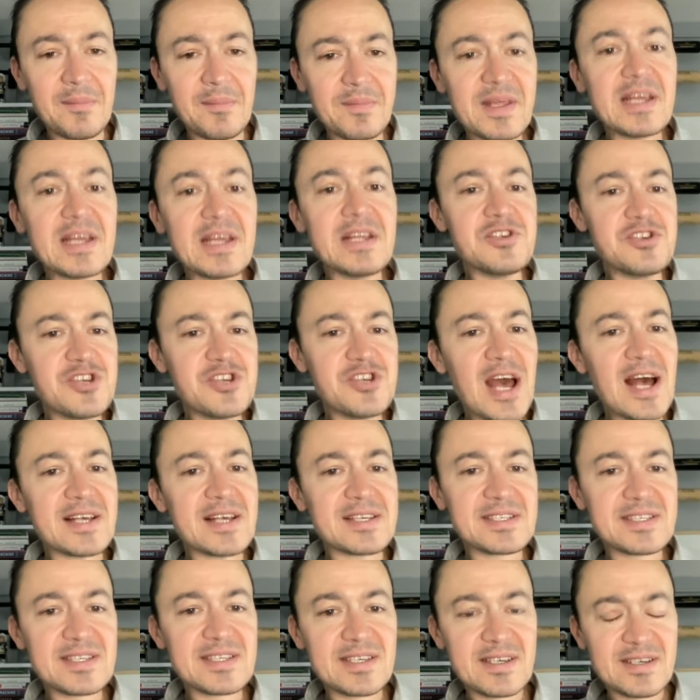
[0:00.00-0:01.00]
in
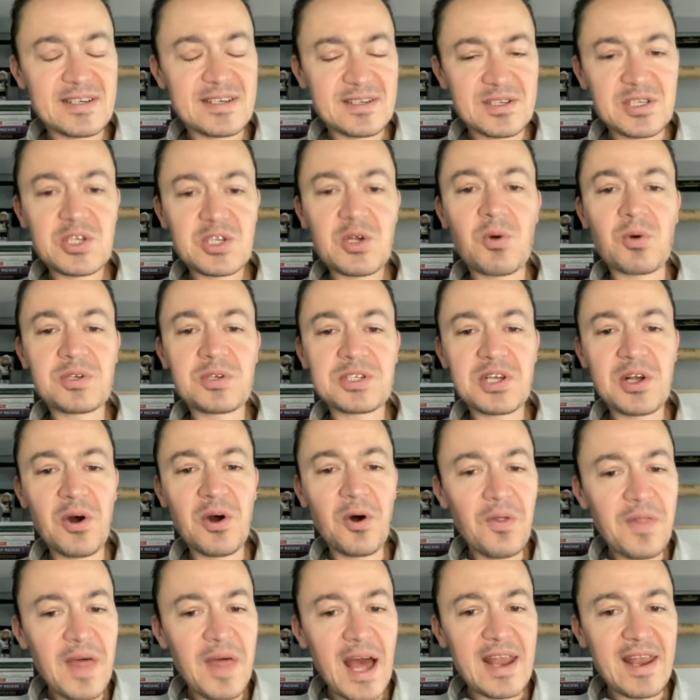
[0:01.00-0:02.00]
jest. Scores a
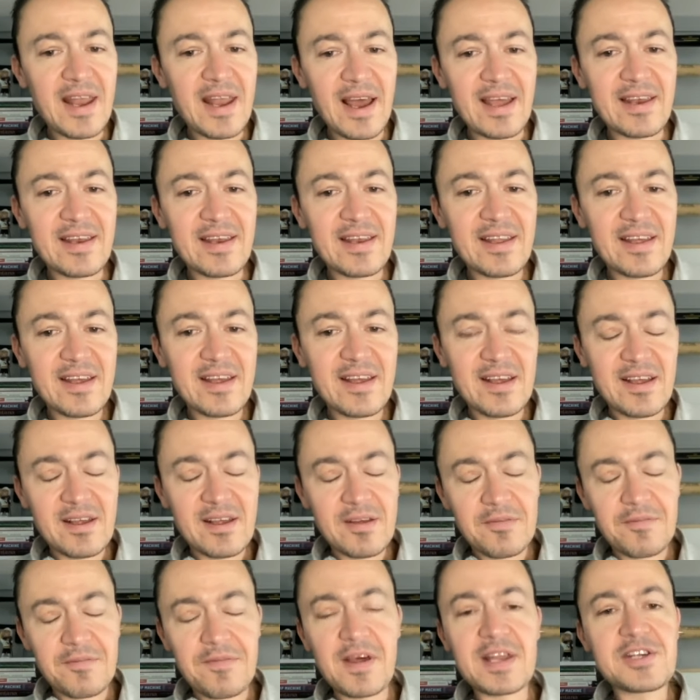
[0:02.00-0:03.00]
goal that night,
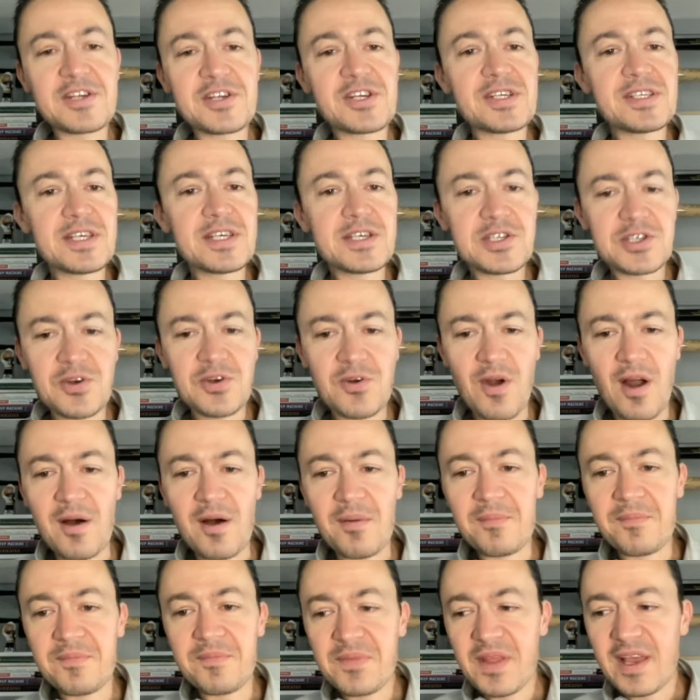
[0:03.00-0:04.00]
finishes his
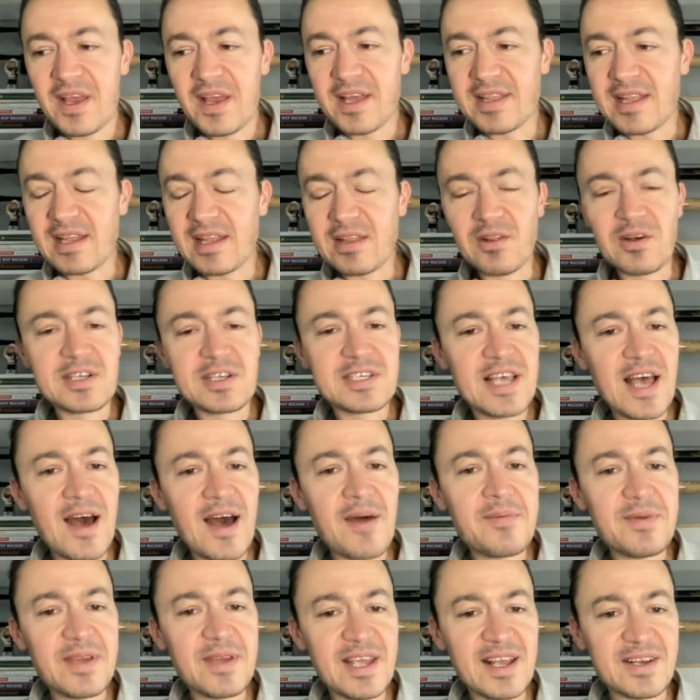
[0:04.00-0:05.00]
scrum, and then looks
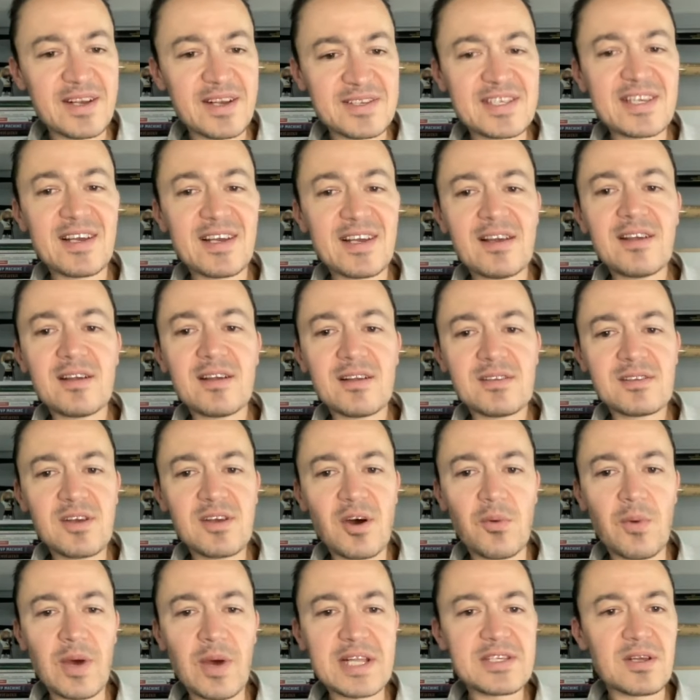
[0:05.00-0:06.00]
at me. He goes,
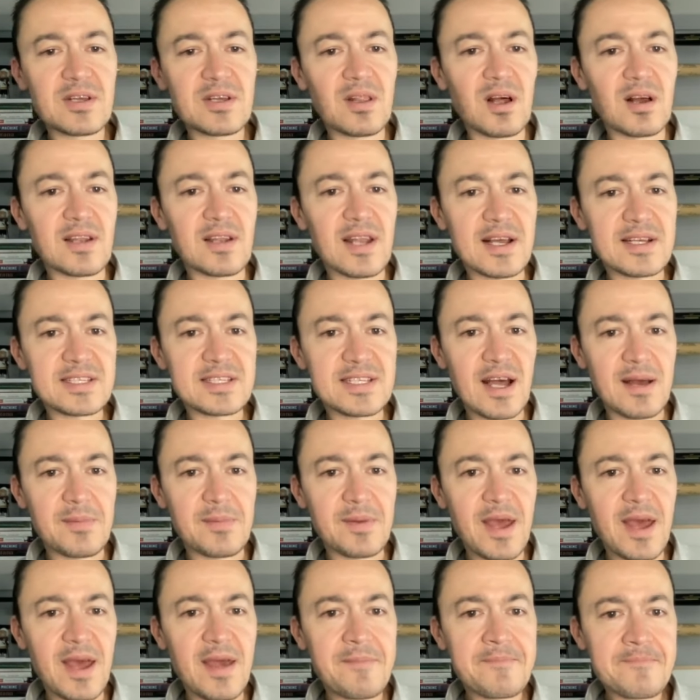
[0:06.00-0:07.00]
don't wait so long next time,
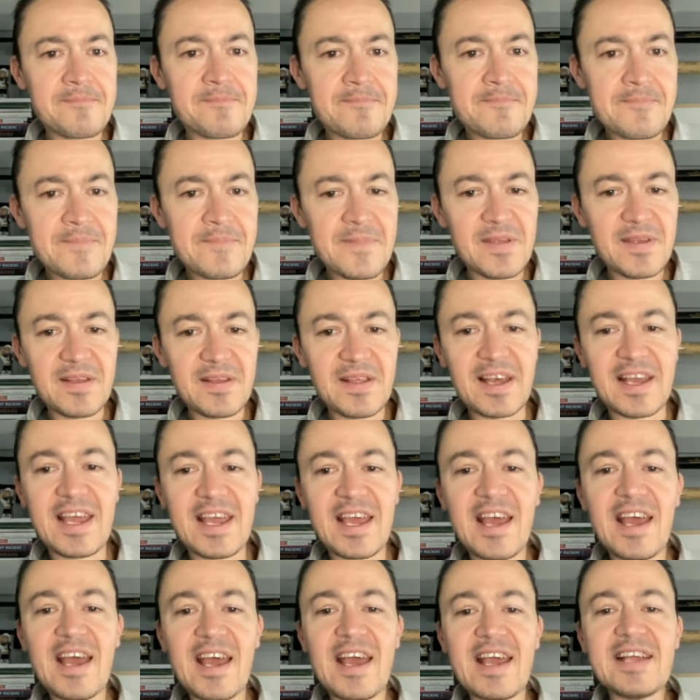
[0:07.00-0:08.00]
okay? Like,
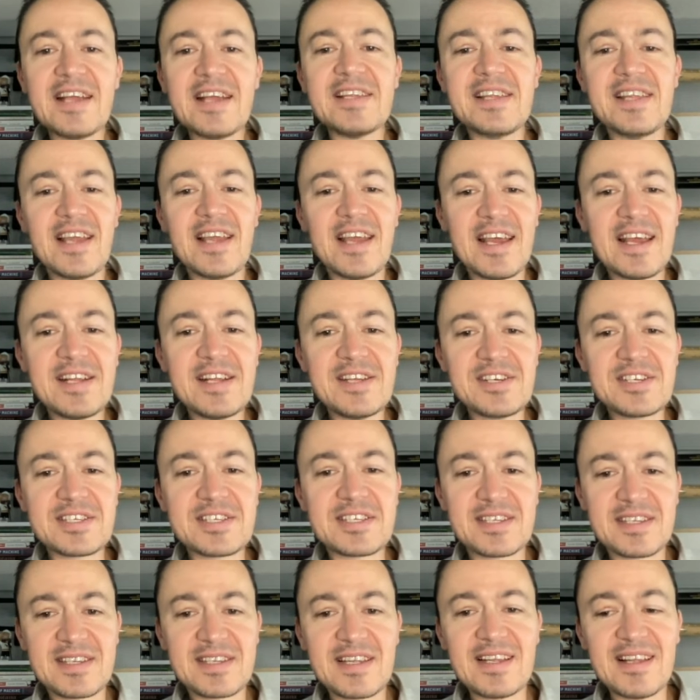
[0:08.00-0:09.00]
he just...